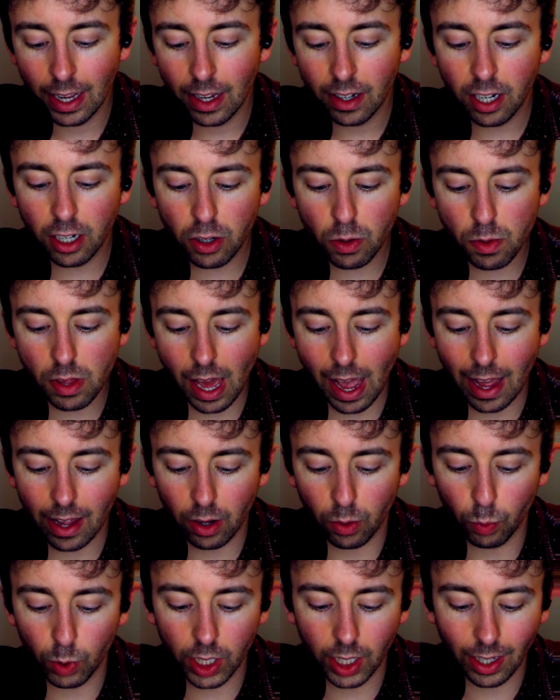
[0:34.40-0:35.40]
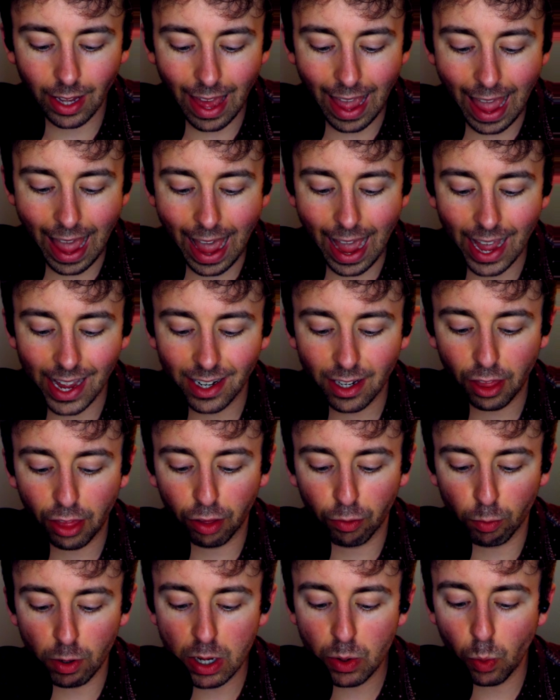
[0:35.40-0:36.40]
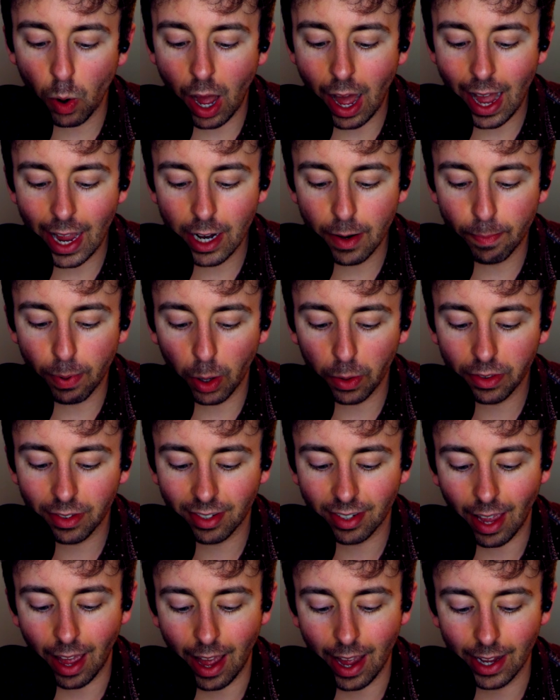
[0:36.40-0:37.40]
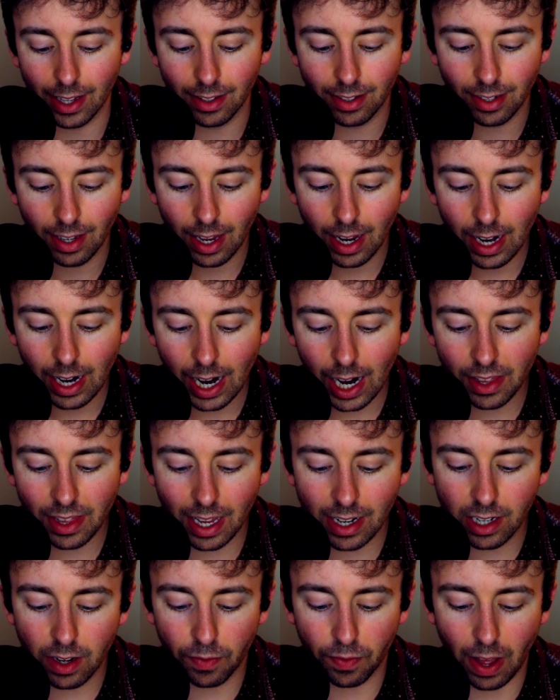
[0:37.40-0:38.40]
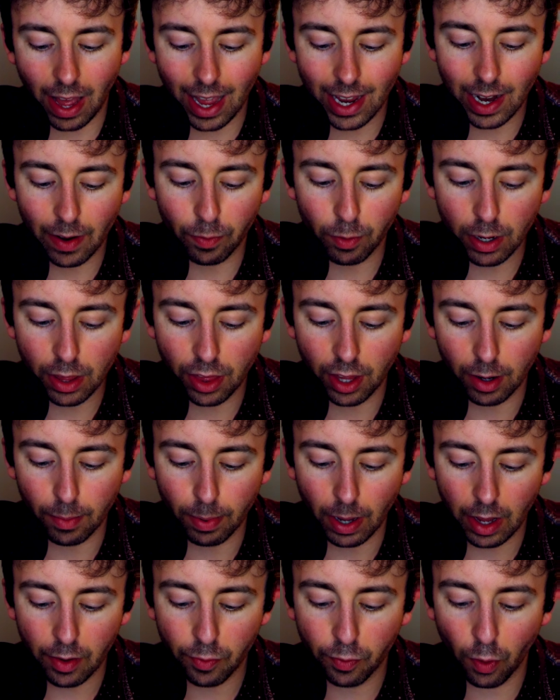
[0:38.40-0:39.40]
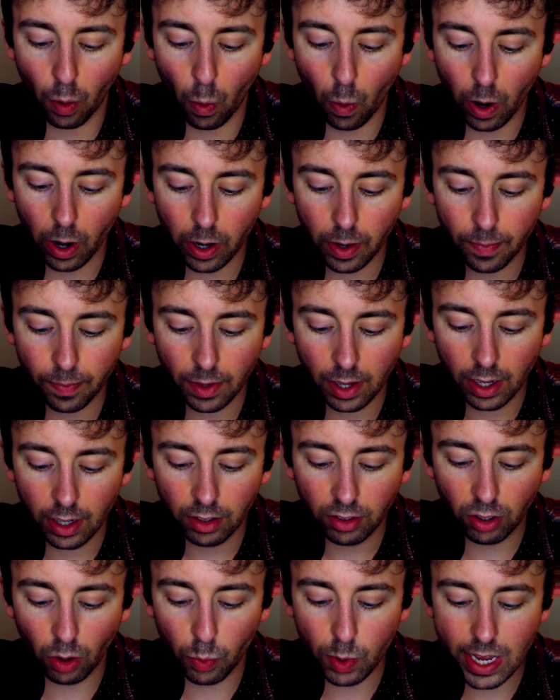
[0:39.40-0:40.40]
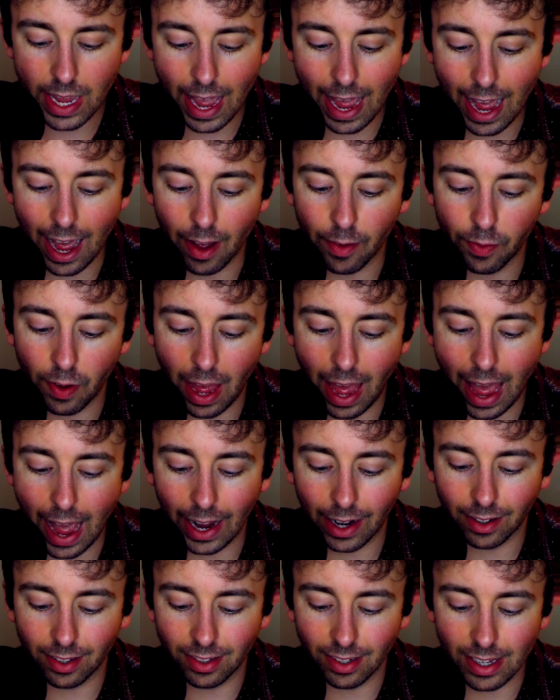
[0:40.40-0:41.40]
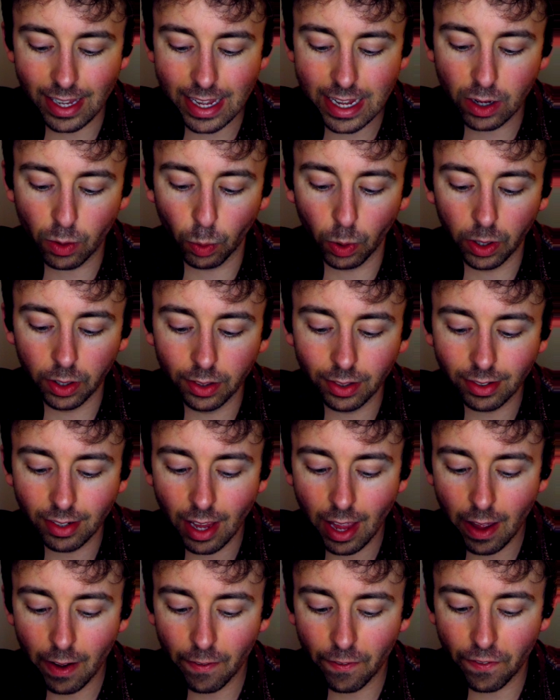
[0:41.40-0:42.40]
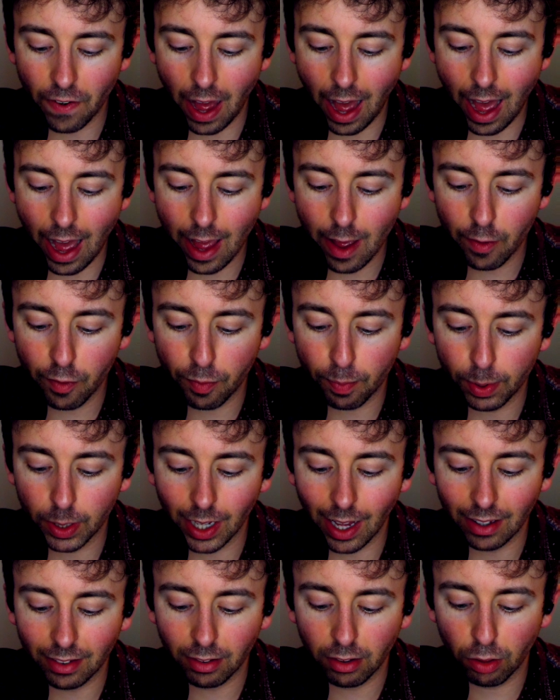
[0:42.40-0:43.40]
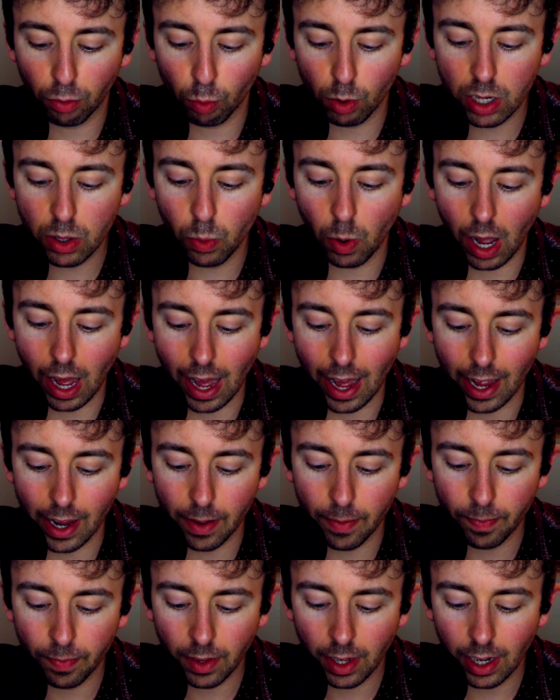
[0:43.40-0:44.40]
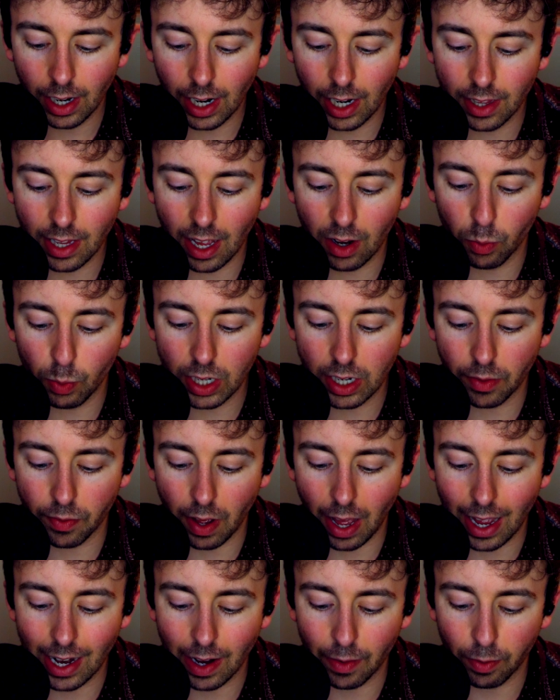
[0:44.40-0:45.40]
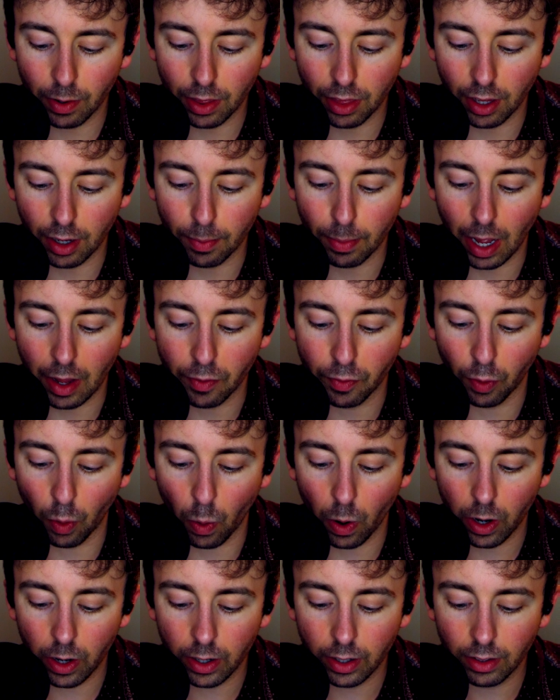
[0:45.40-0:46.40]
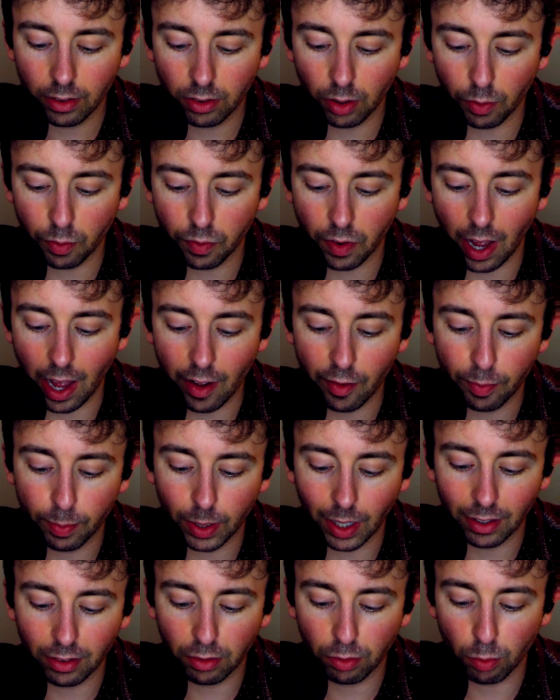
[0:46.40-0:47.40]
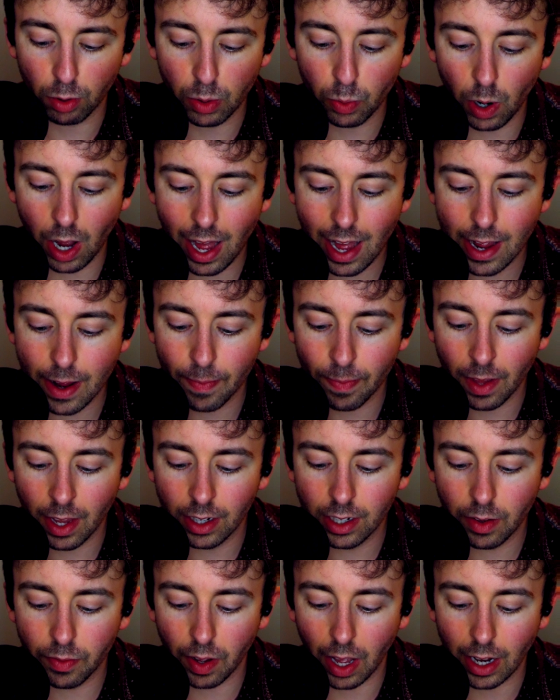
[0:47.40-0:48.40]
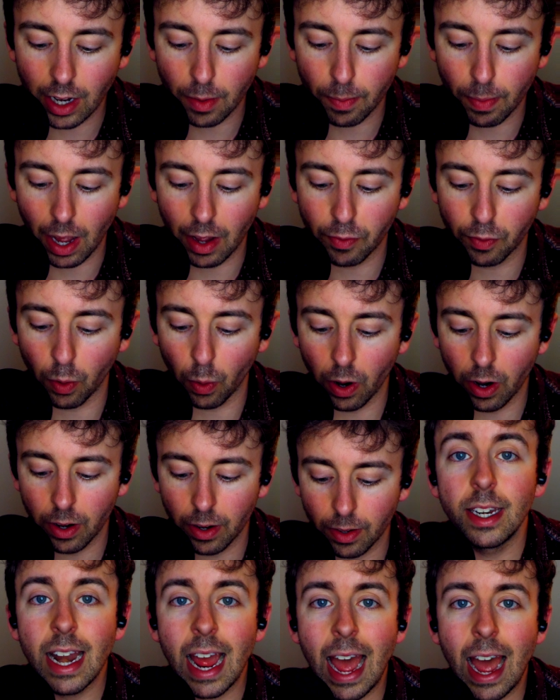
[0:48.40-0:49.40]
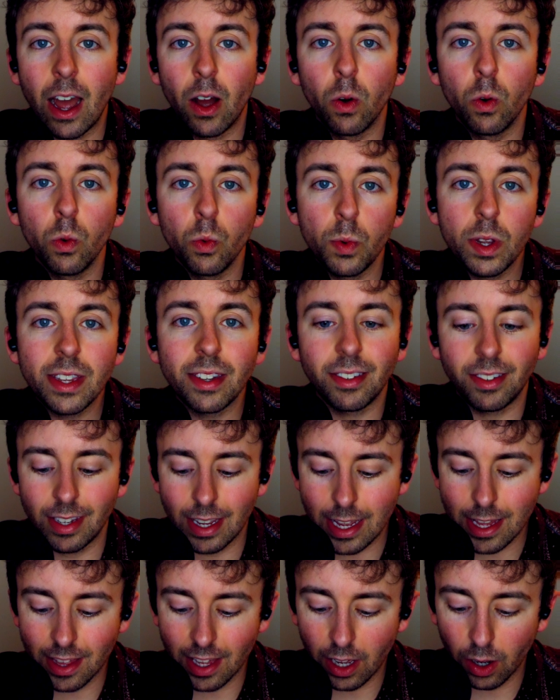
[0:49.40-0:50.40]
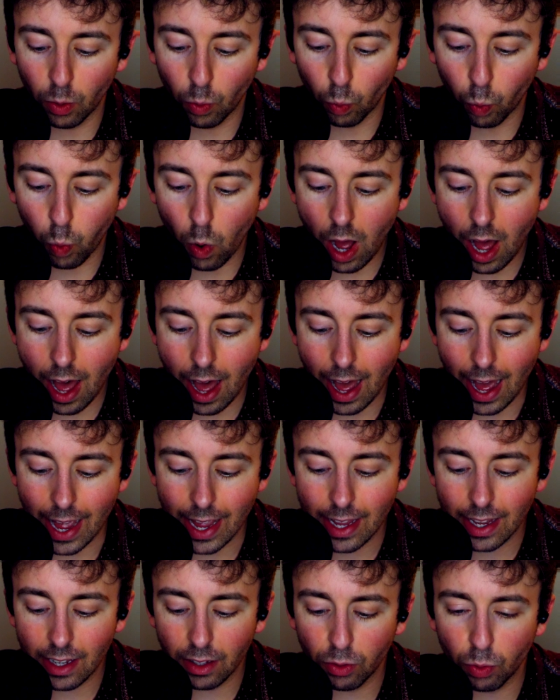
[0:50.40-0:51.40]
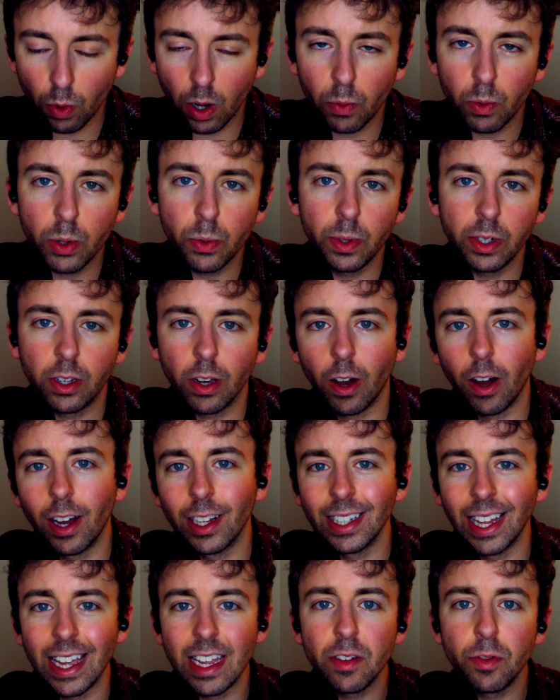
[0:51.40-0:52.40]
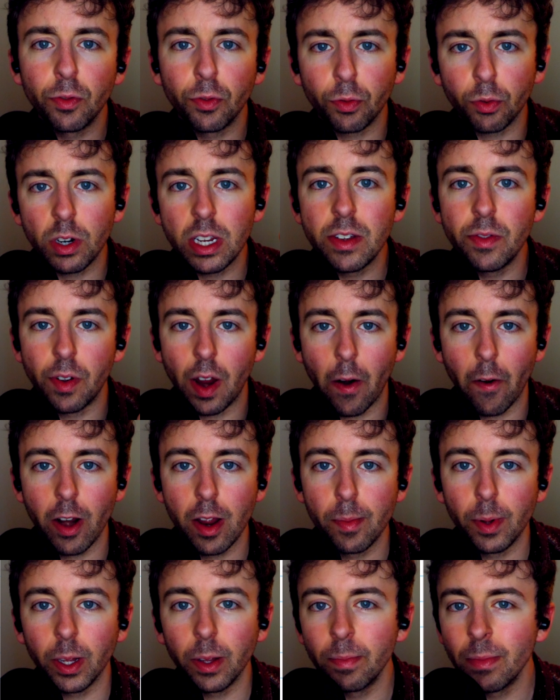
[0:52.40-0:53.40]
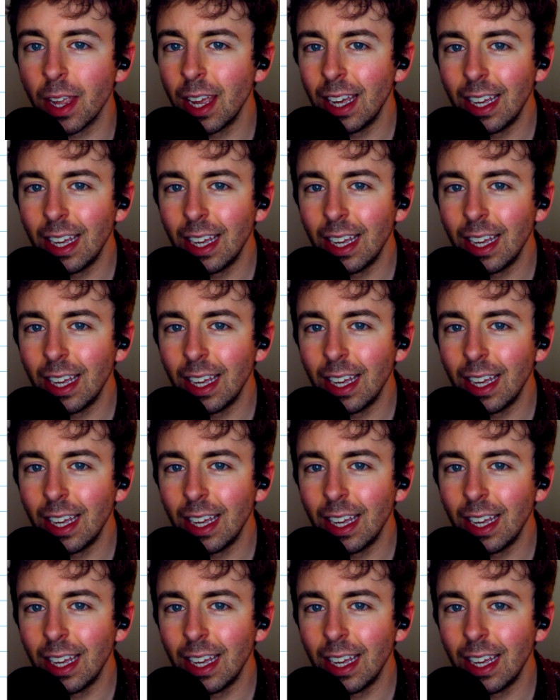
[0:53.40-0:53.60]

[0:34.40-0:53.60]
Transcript: To do that, we'll add 3y to both sides, and then divide everything by 4. So we have x equals 5 plus 3y, and then we divide everything by 4. So 5 plus 3y divided by 4. Now we see that y is what we would call a free variable.